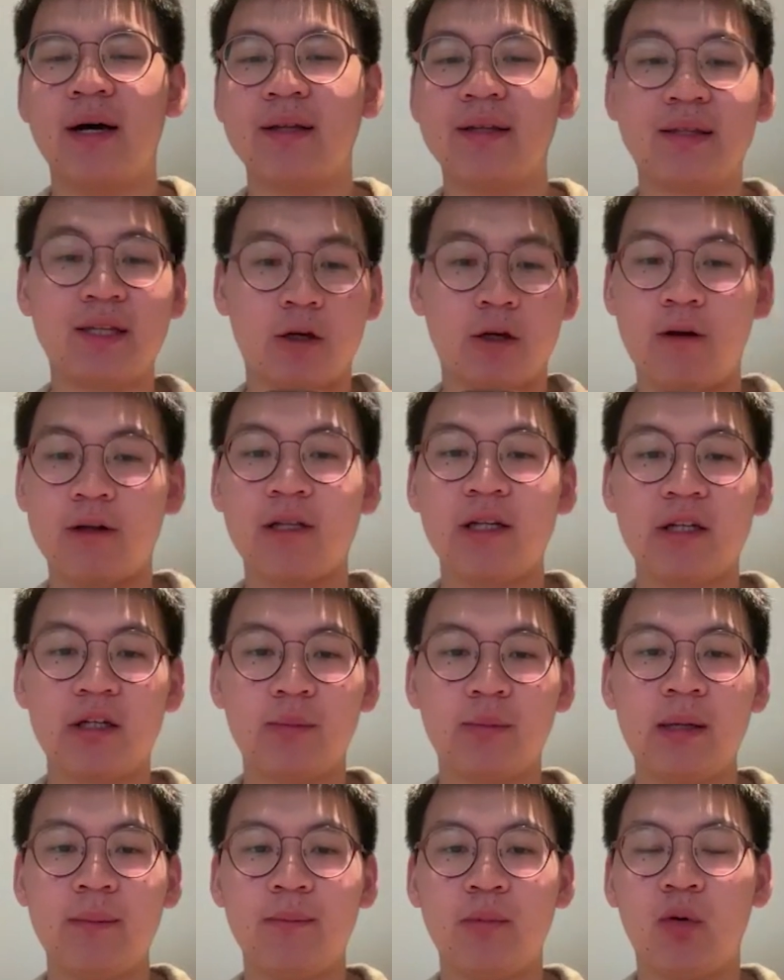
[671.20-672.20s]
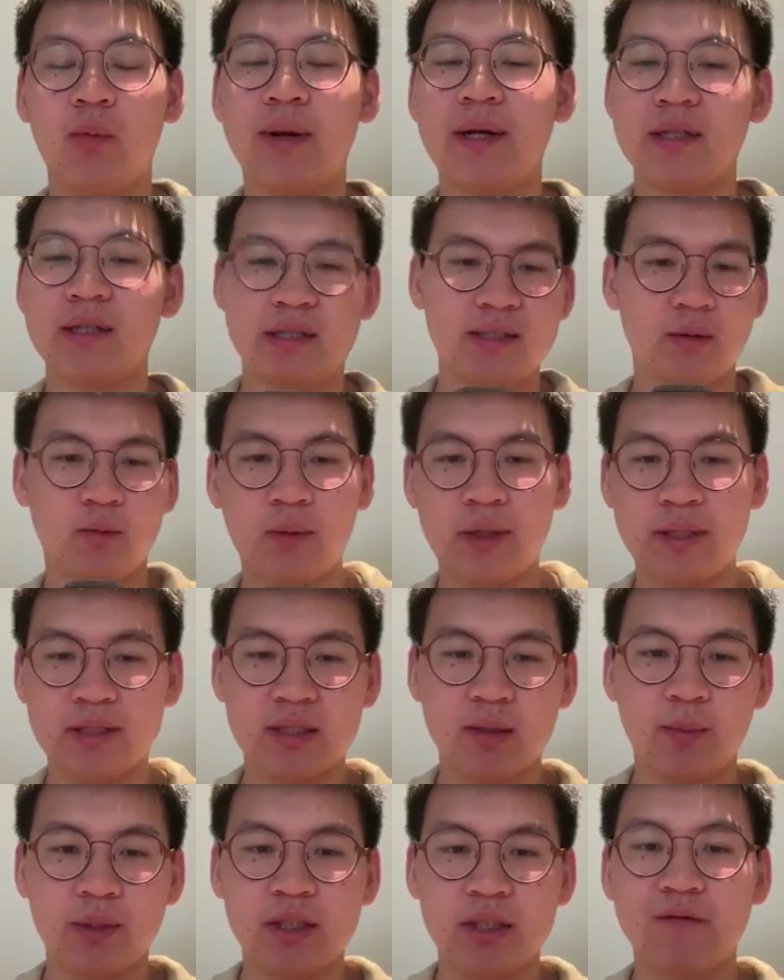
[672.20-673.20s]
directly to people, when it's
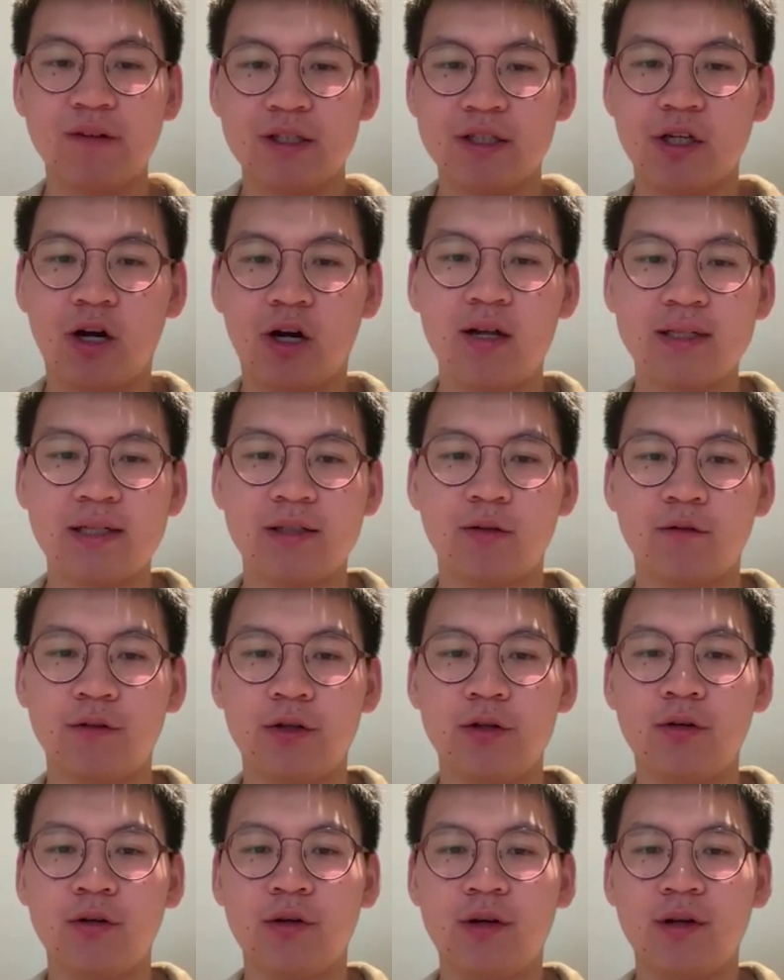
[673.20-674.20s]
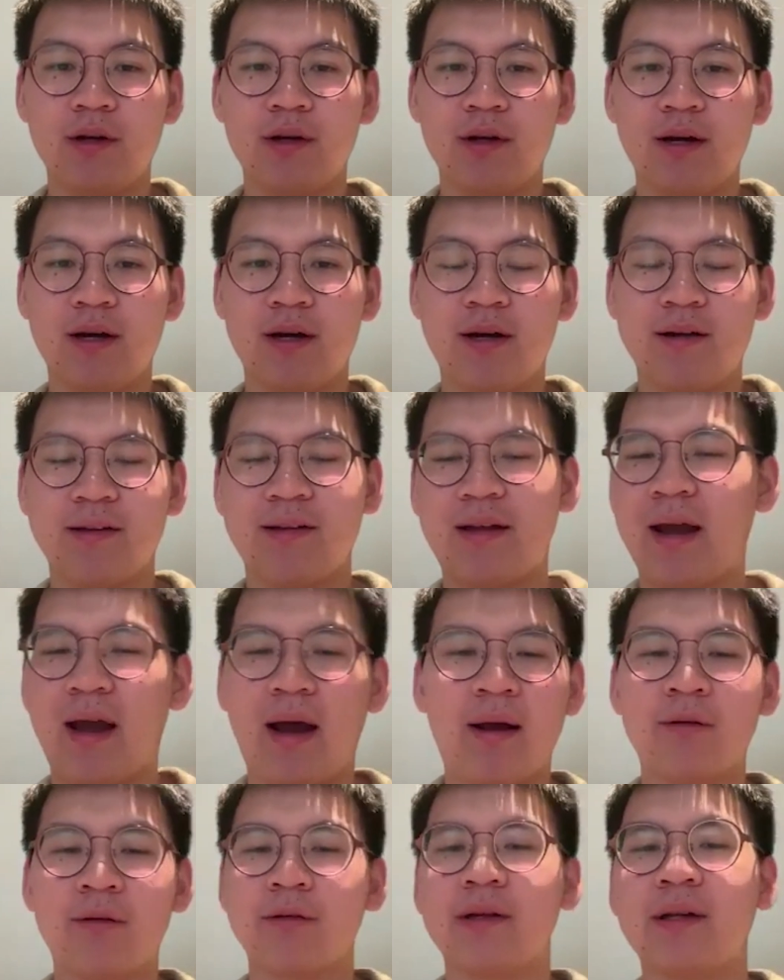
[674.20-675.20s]
someone's first contact with you,
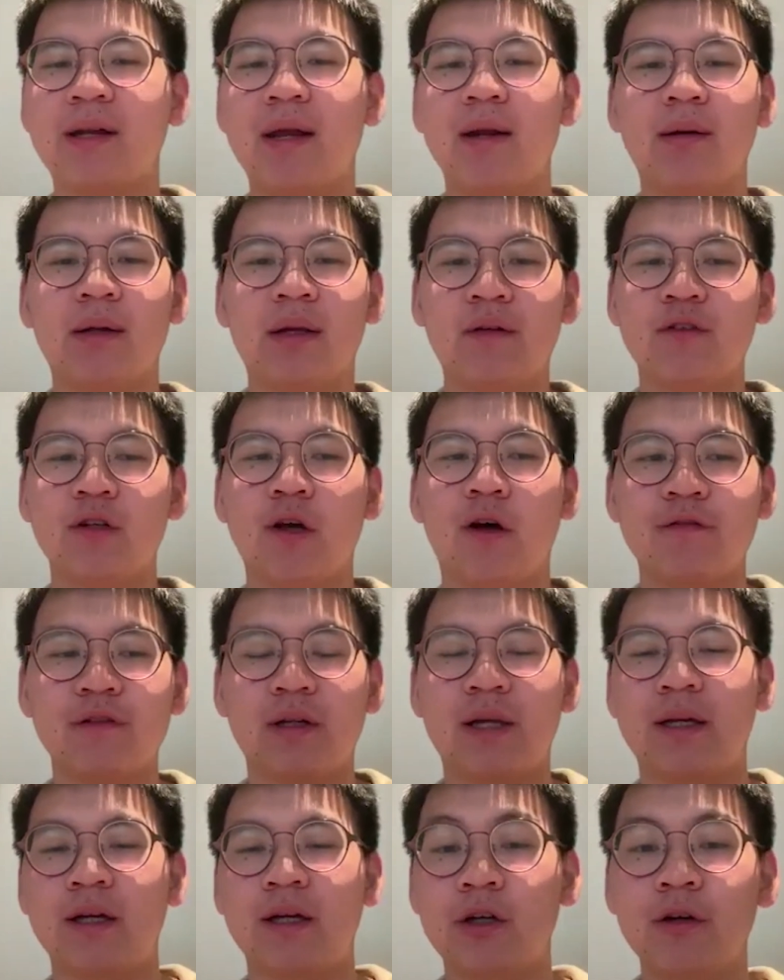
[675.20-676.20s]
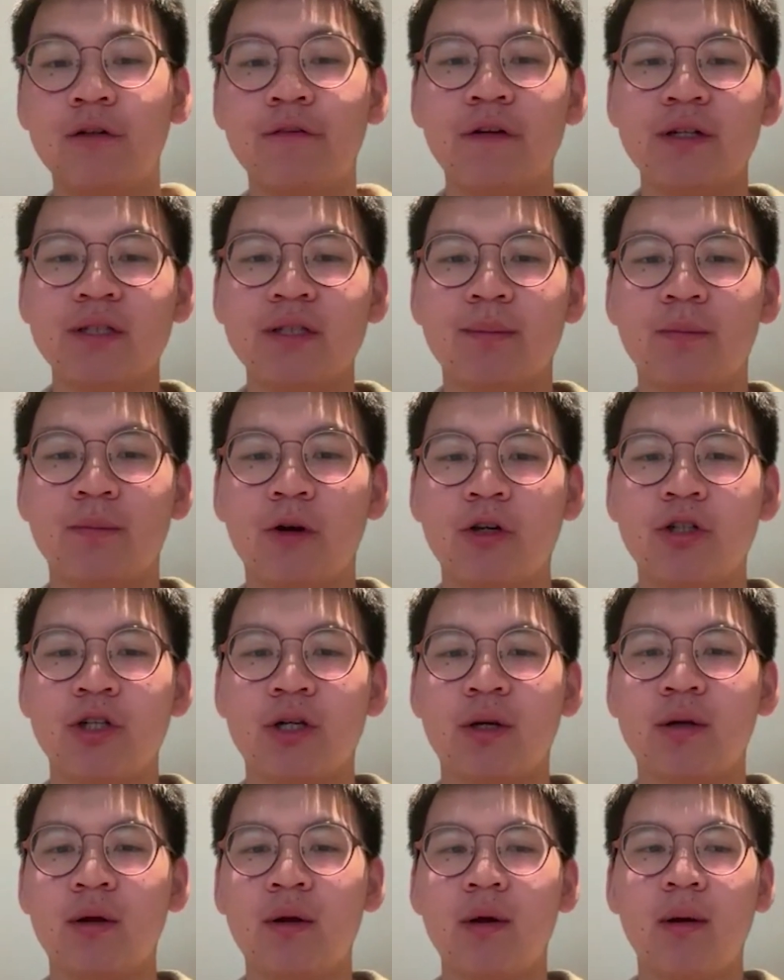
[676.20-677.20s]
I don't think that gives off like a good first
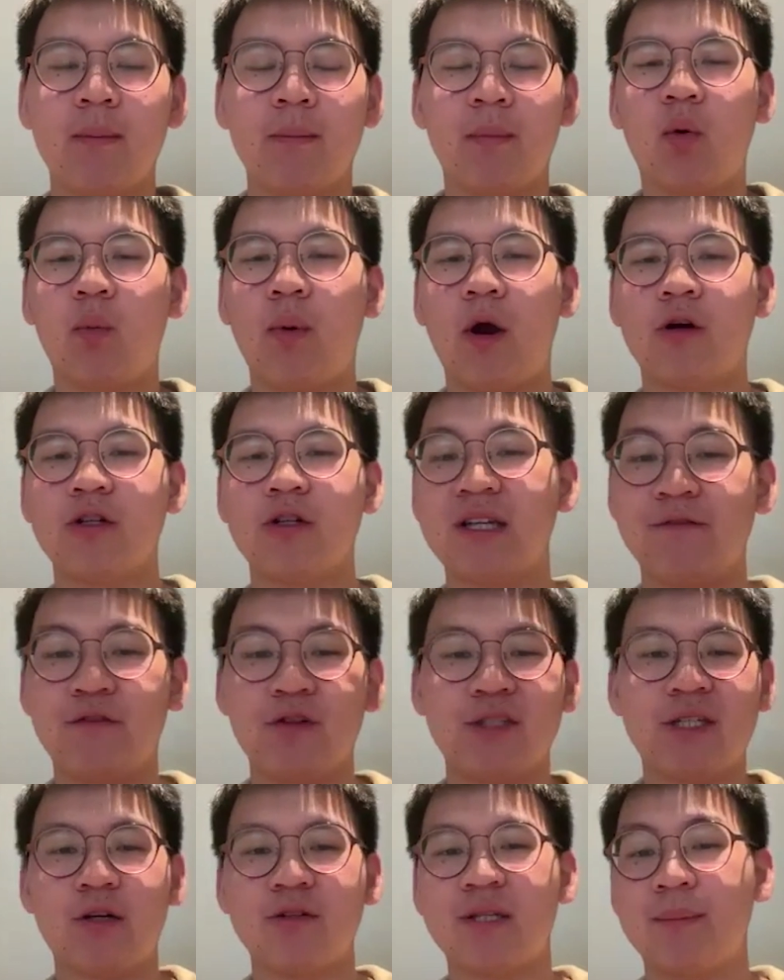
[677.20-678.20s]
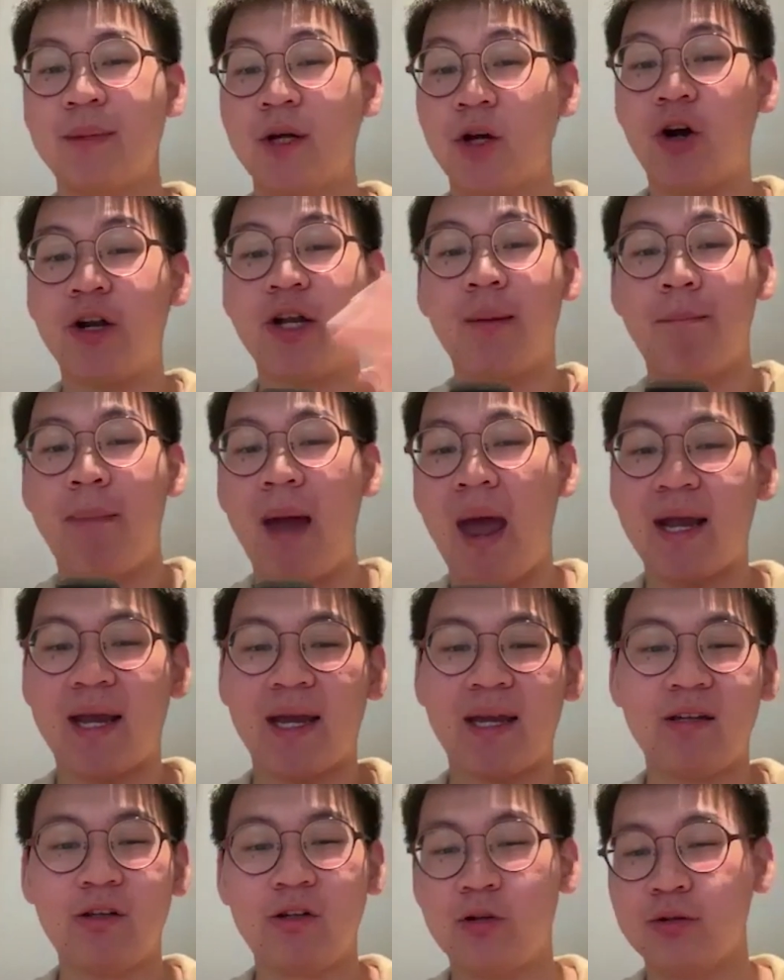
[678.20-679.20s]
impression. But whereas if you sell something on the back
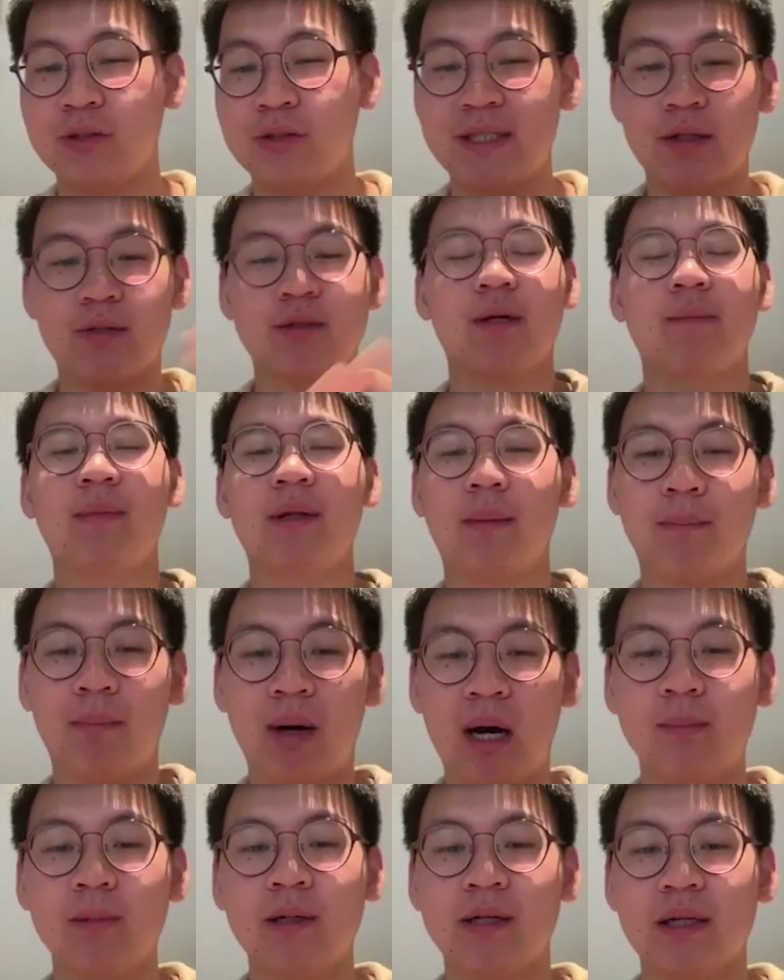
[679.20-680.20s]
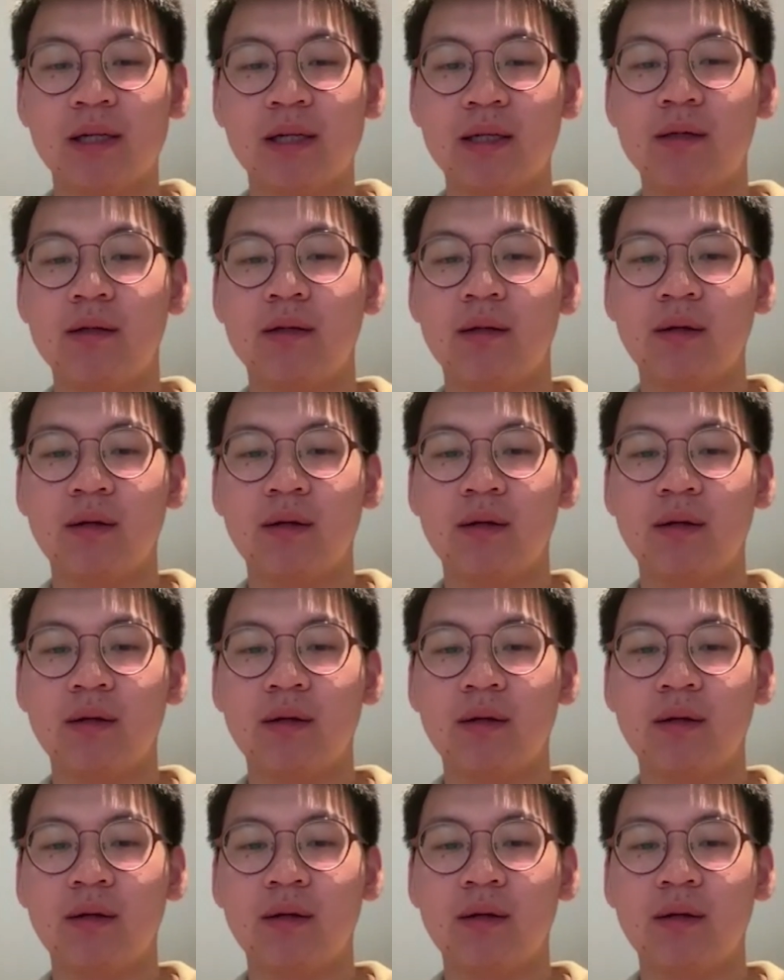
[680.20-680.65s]
end, you don't sell something publicly,